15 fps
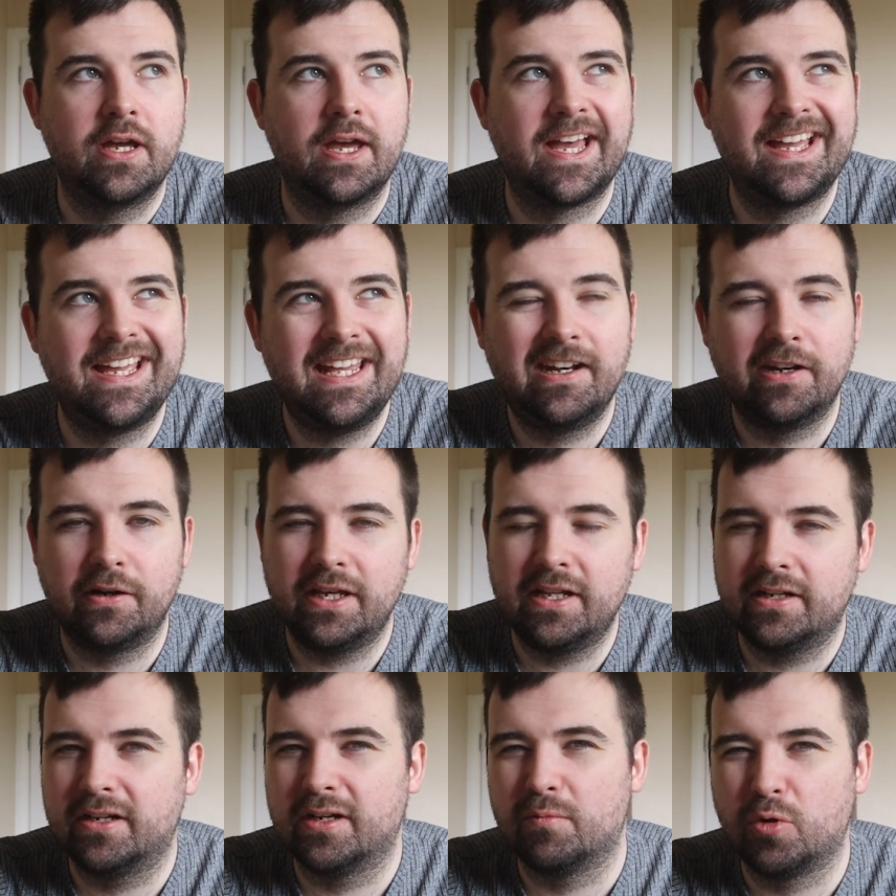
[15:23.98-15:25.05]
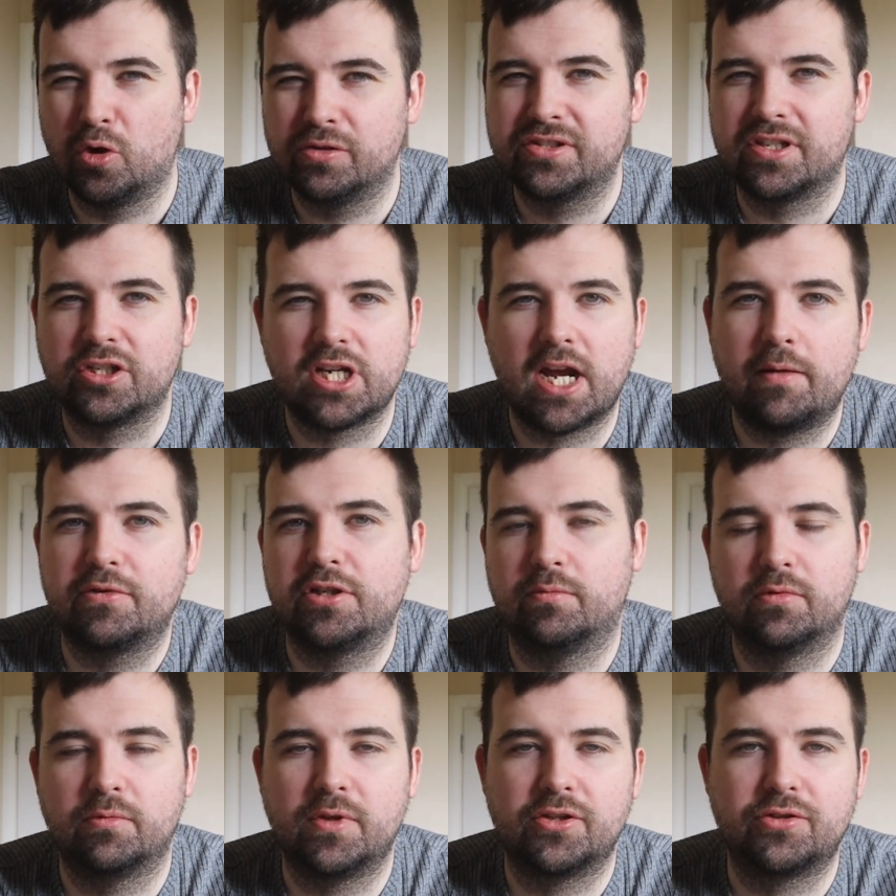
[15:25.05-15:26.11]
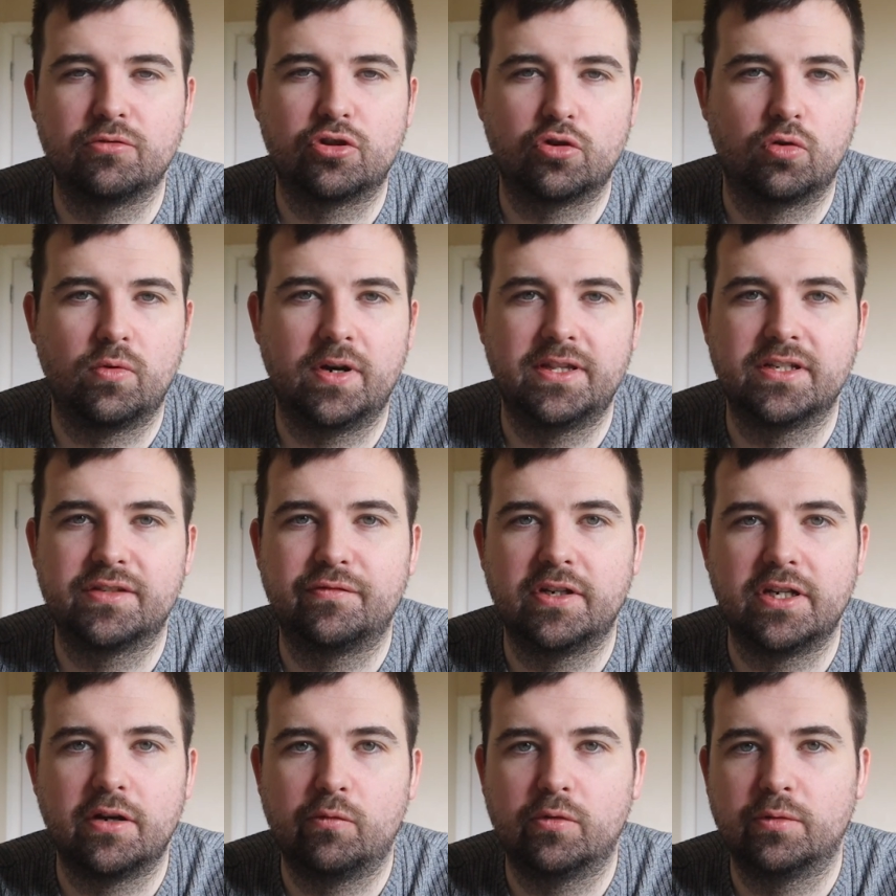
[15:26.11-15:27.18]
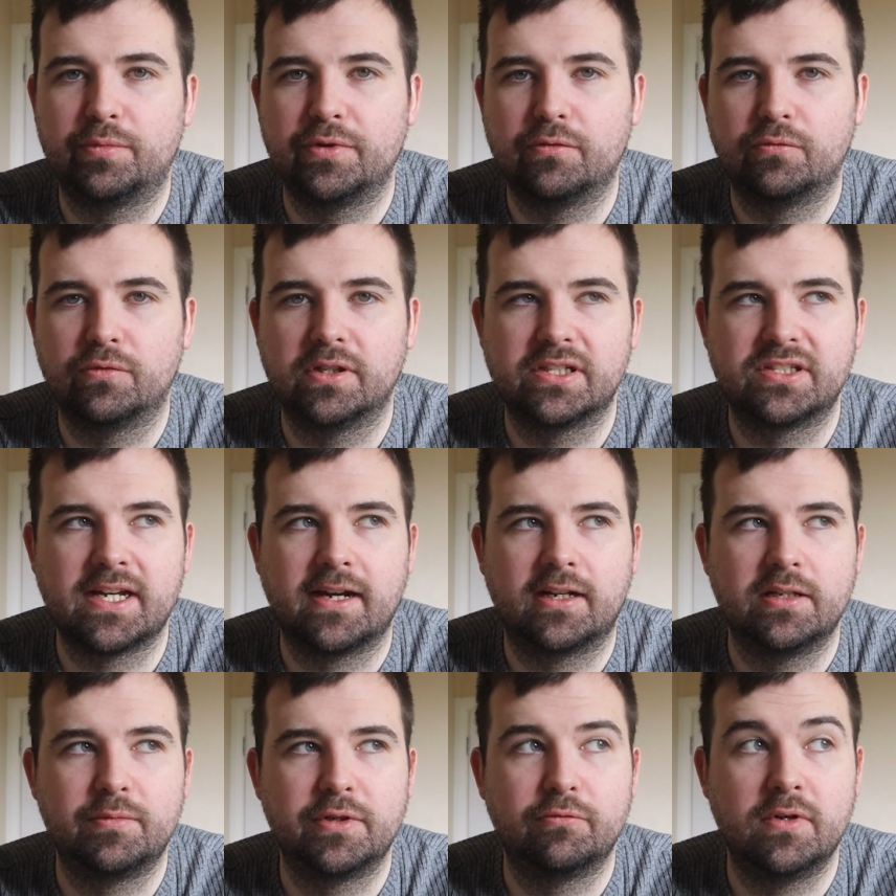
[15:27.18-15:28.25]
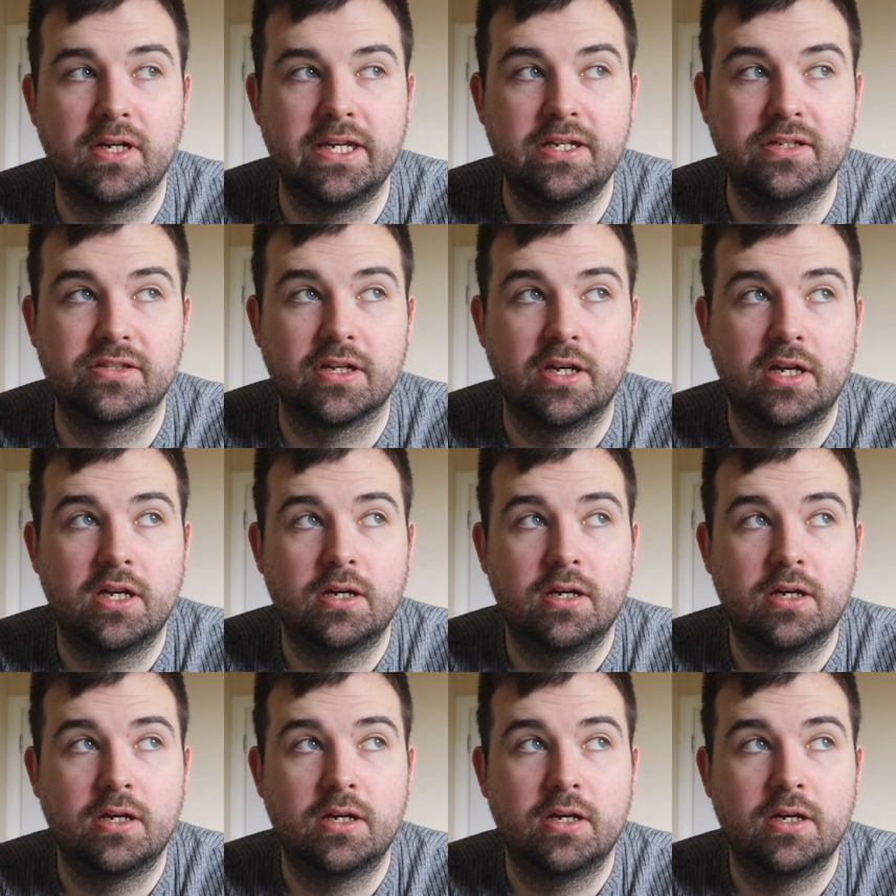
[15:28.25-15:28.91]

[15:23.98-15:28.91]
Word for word: Uh, in, in and amongst the championship. I'm not too sure when this video will be, will exactly be released.